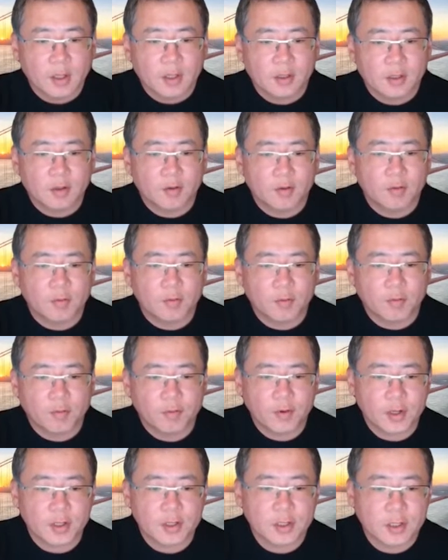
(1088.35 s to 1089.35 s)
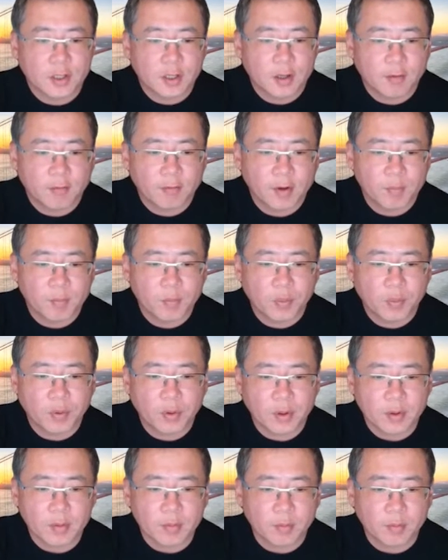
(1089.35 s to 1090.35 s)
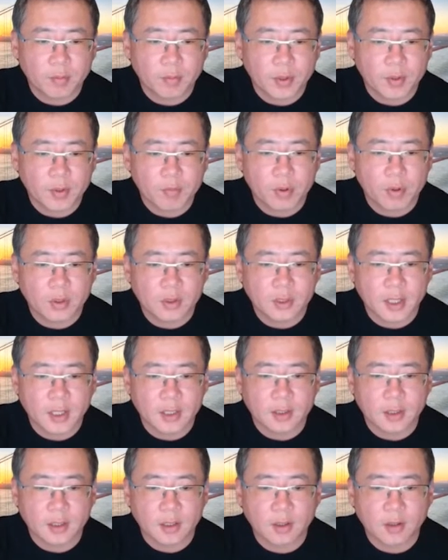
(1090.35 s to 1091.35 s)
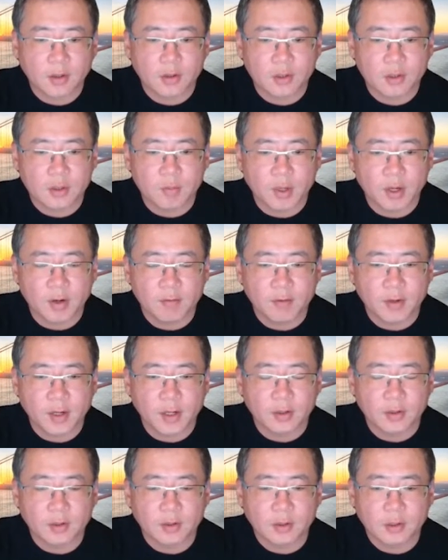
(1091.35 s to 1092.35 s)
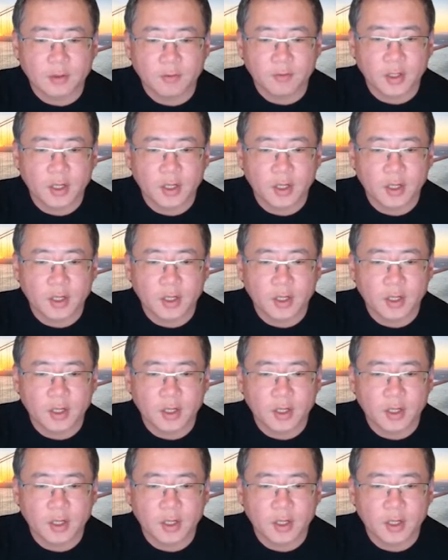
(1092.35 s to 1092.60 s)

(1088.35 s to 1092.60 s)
So first, we pre-processing those small files.